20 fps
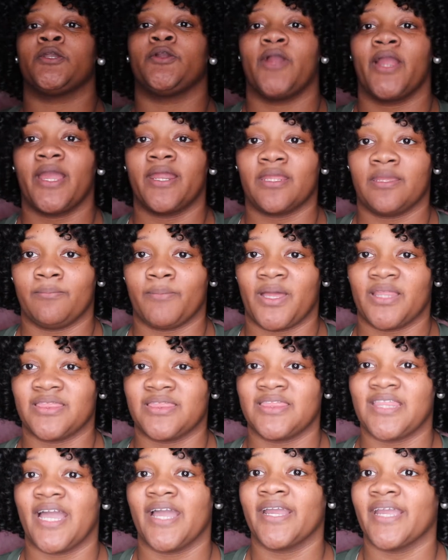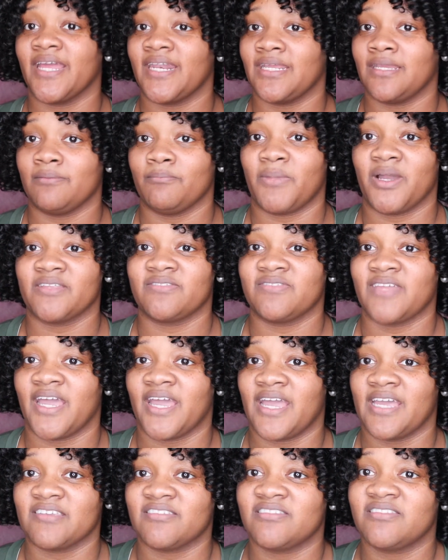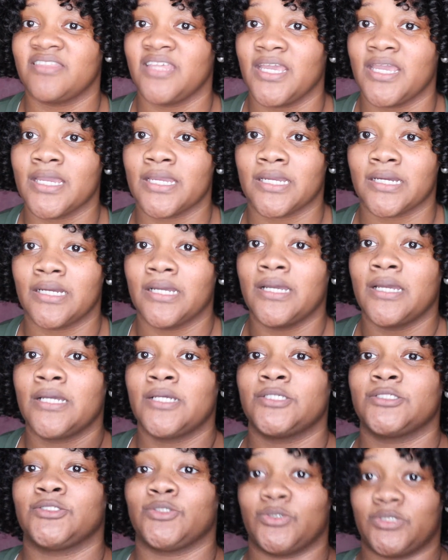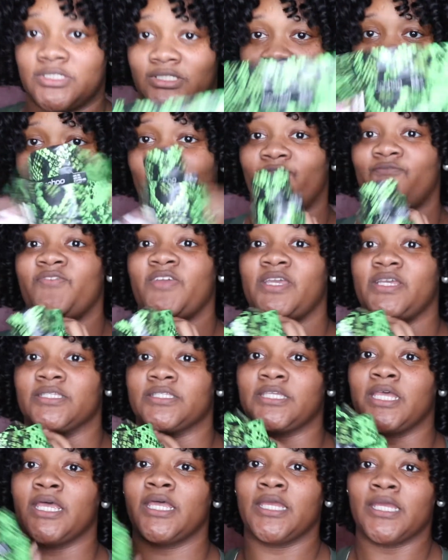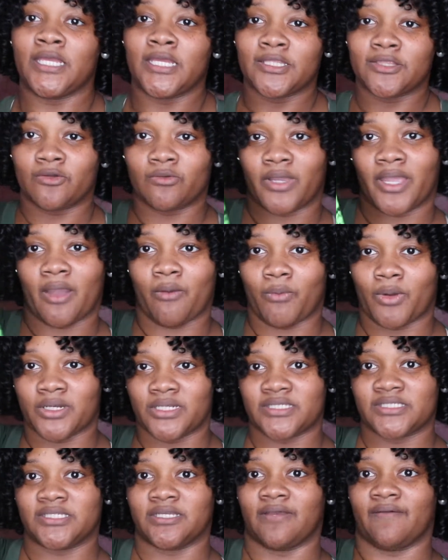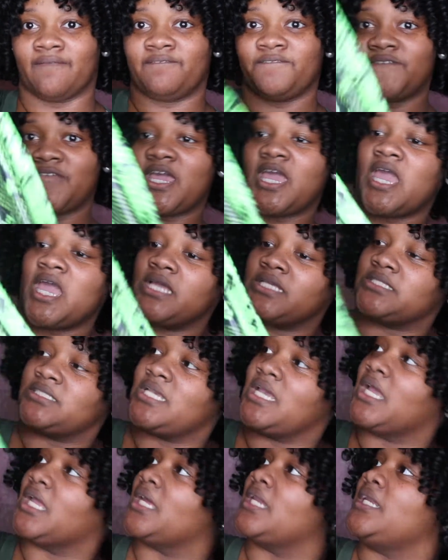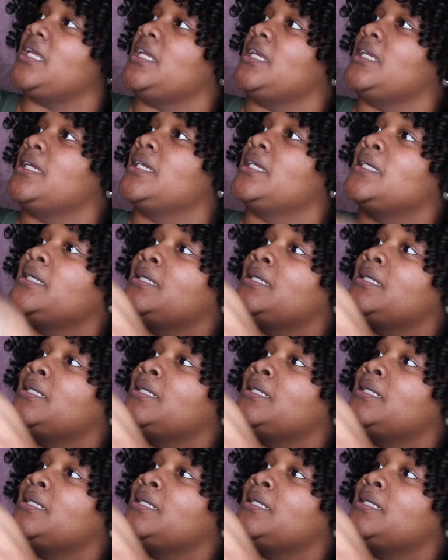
girl, I gotta get my I gotta get my thighs thick so this can fit the way I want it to fit, honey.